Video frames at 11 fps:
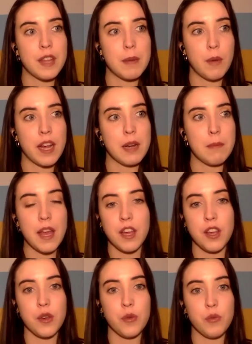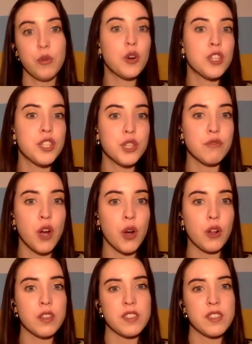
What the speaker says: that might make you good in the role?